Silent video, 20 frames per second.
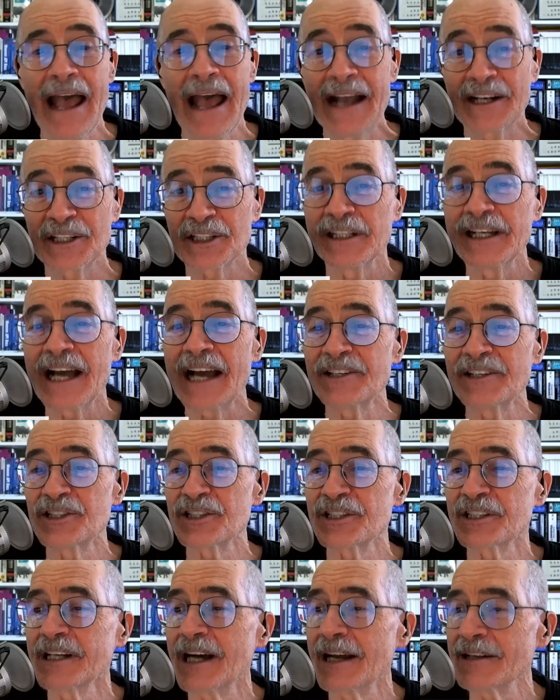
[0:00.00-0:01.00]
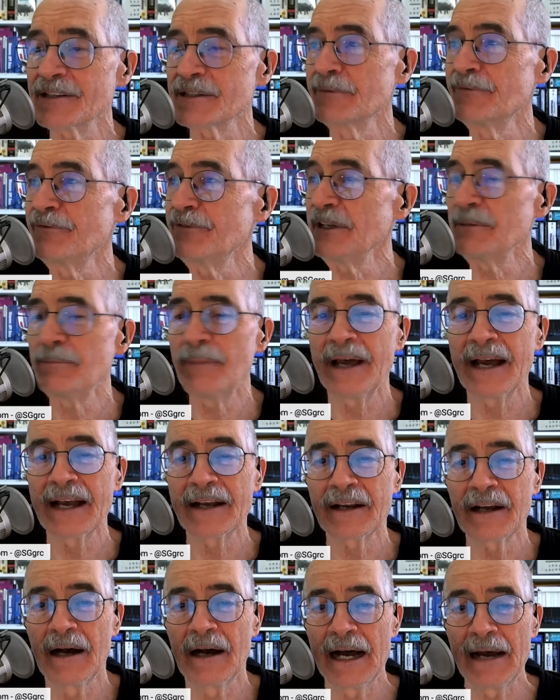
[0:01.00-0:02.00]
actually, I just got some
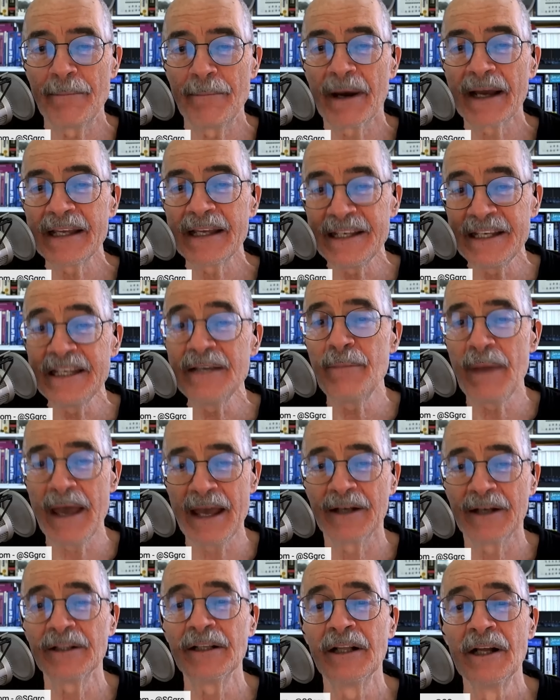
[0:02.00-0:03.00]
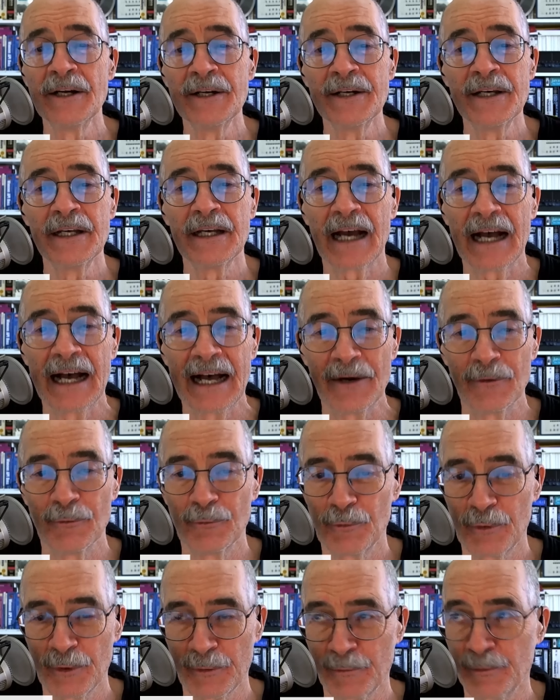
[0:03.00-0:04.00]
feedback uh, by email, uh,
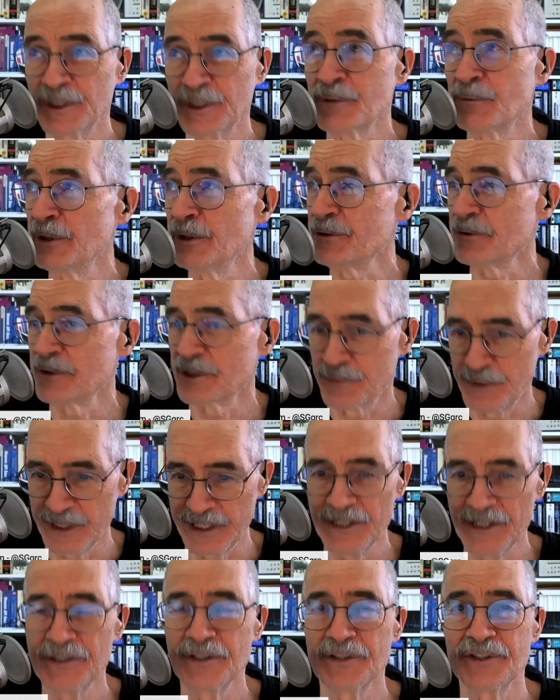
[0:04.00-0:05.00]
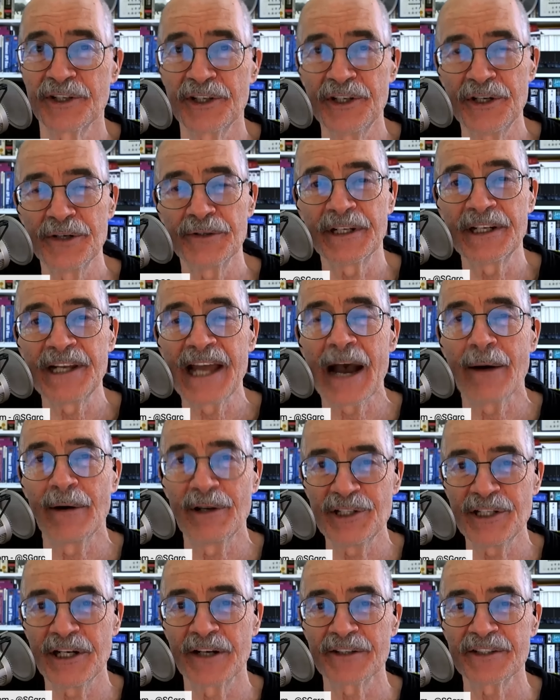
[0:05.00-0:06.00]
which, which was written to securitynow at
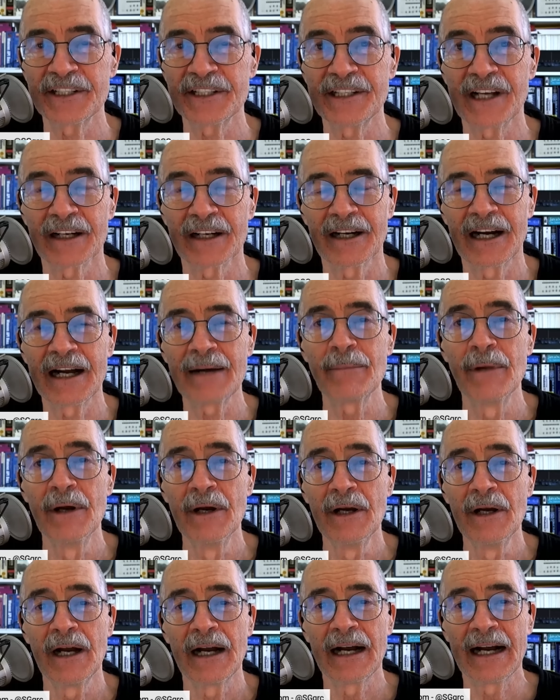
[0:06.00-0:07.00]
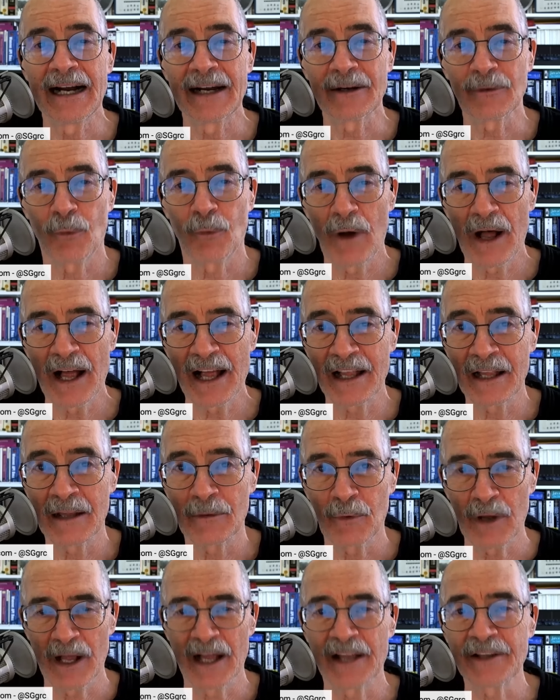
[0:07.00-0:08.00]
grc dot com. Uh, while
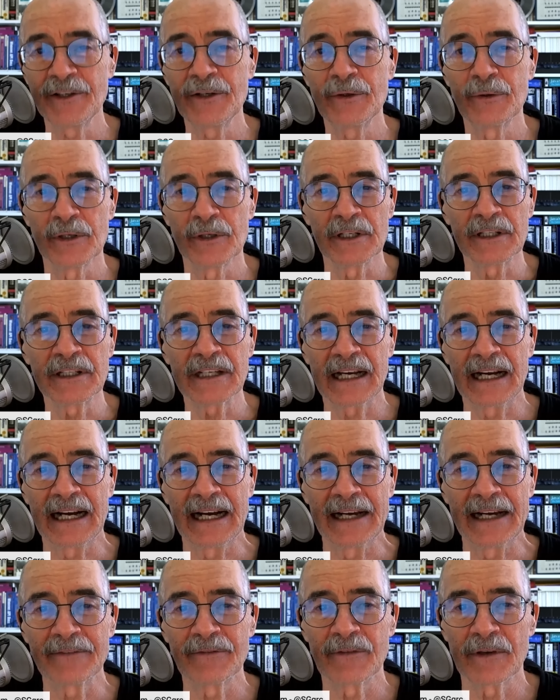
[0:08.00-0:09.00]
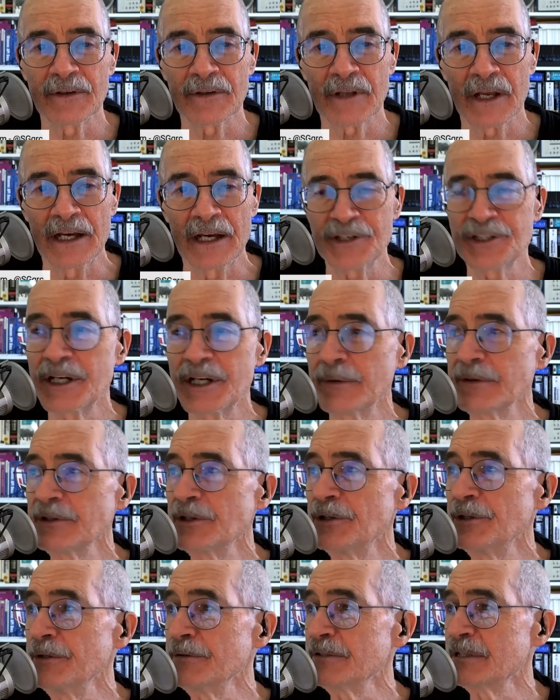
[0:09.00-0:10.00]
while you were uh, uh, sharing
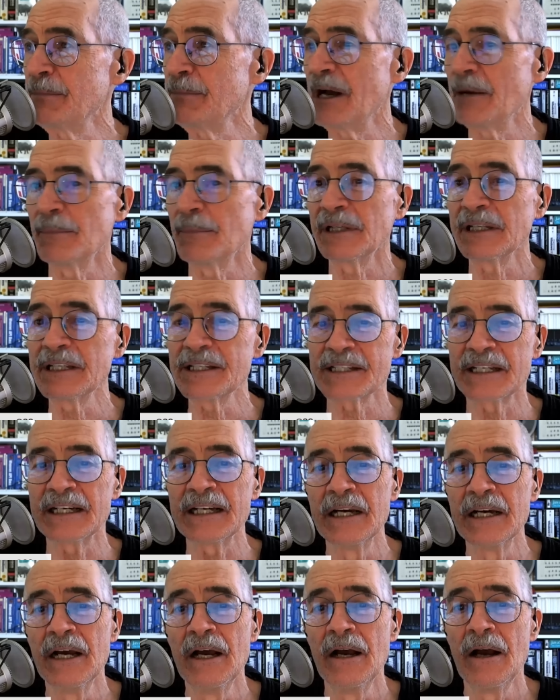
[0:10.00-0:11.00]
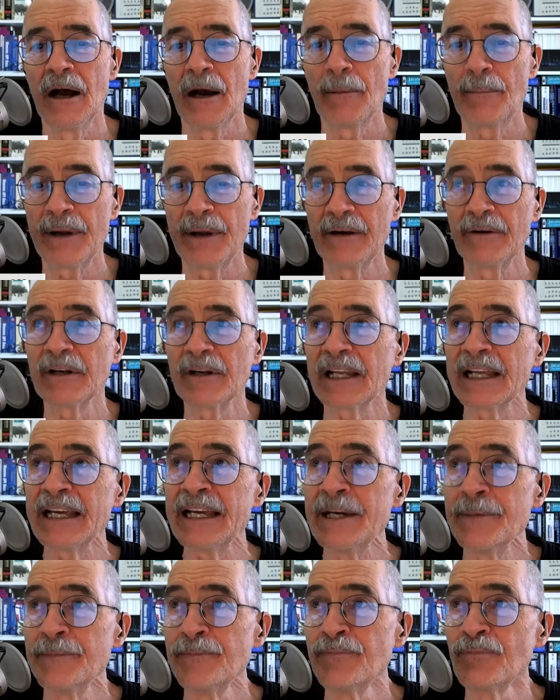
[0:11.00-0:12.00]
the news about Melissa,
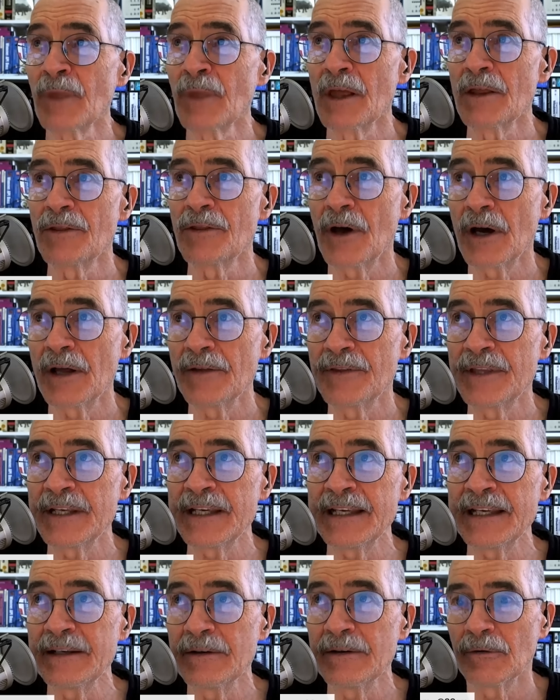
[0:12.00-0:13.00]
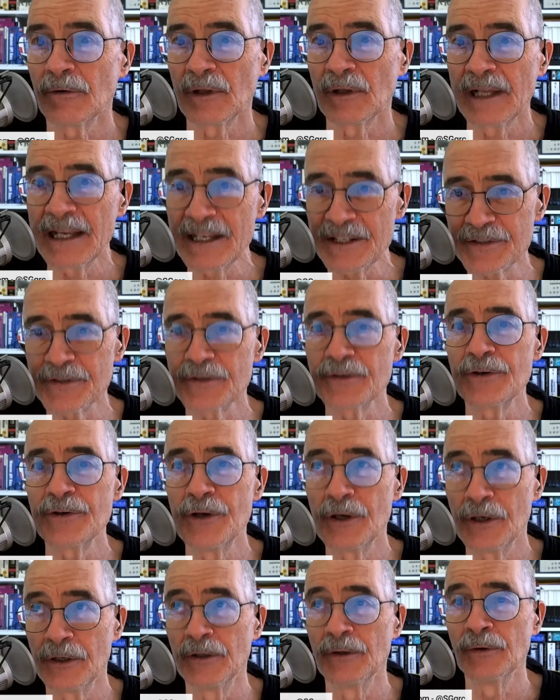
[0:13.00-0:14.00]
apparently the the lesser
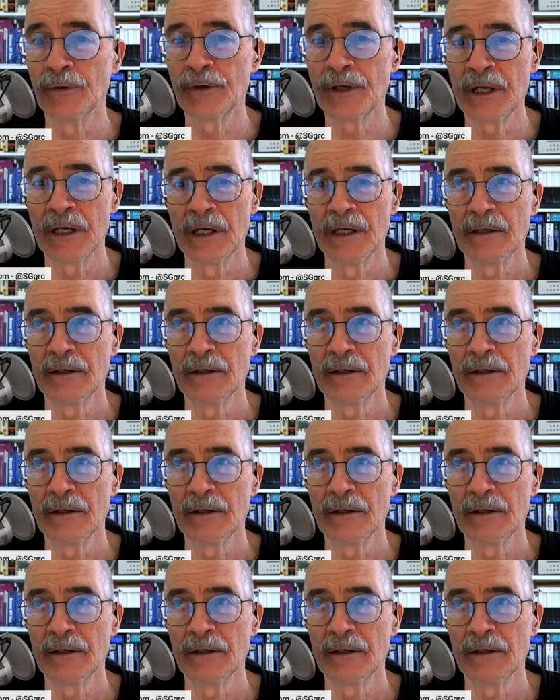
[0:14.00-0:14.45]
known